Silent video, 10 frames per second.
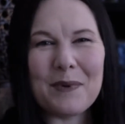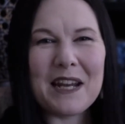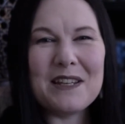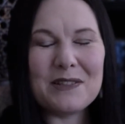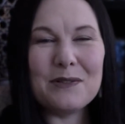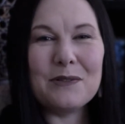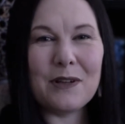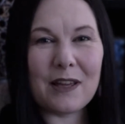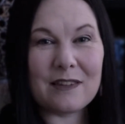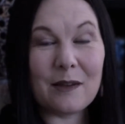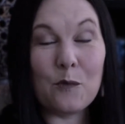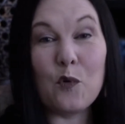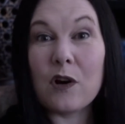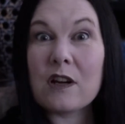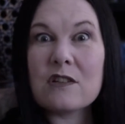but i do some
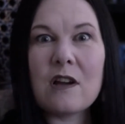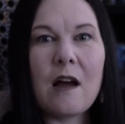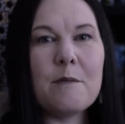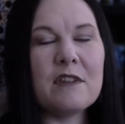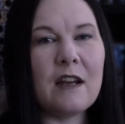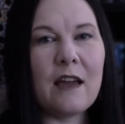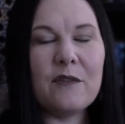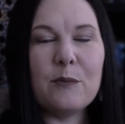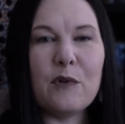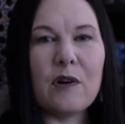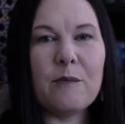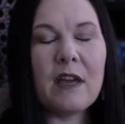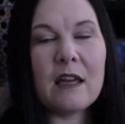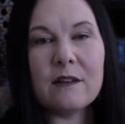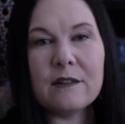workshops and i have spoke on
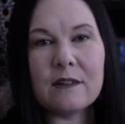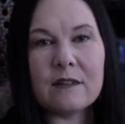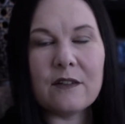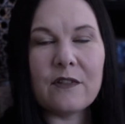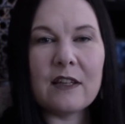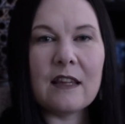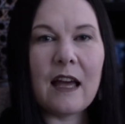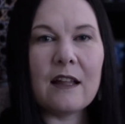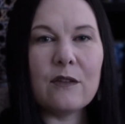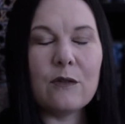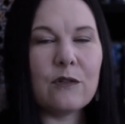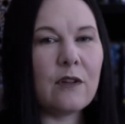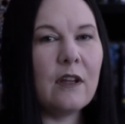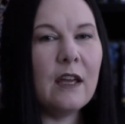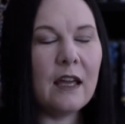panels and stuff like that so there's
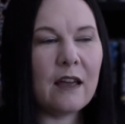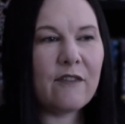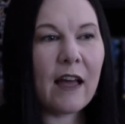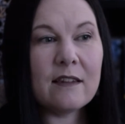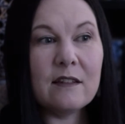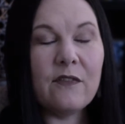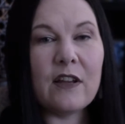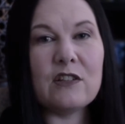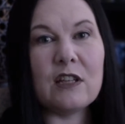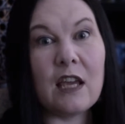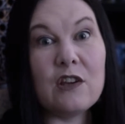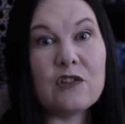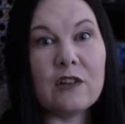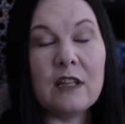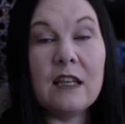a facet of
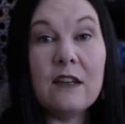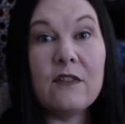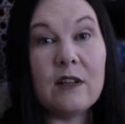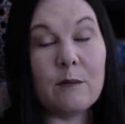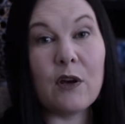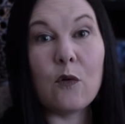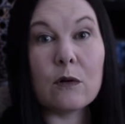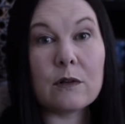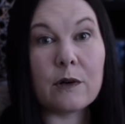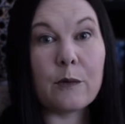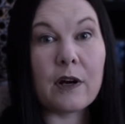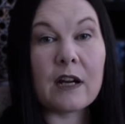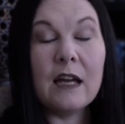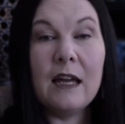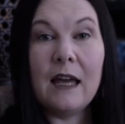education even in my horror work
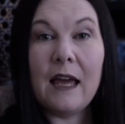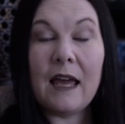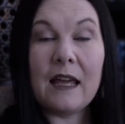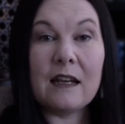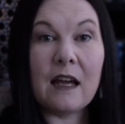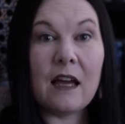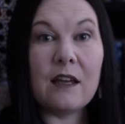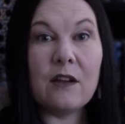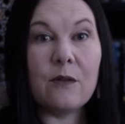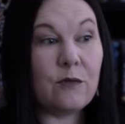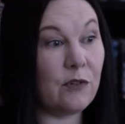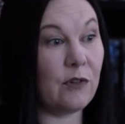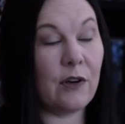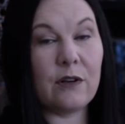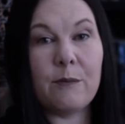and i
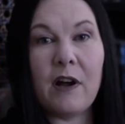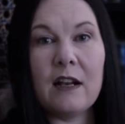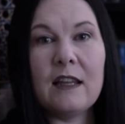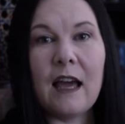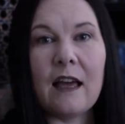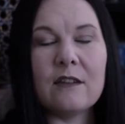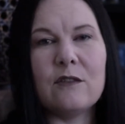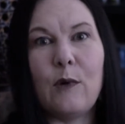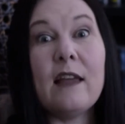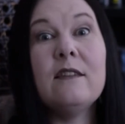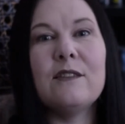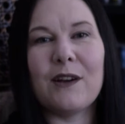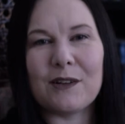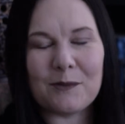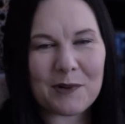started a podcast wes
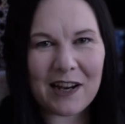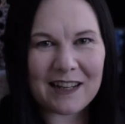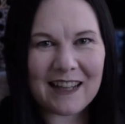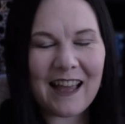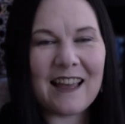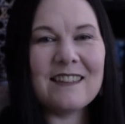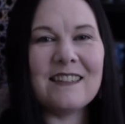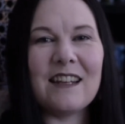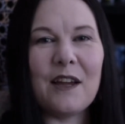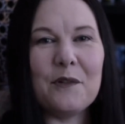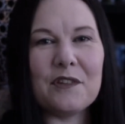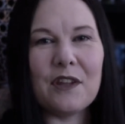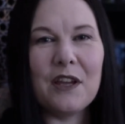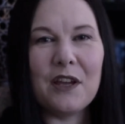started a podcast and i was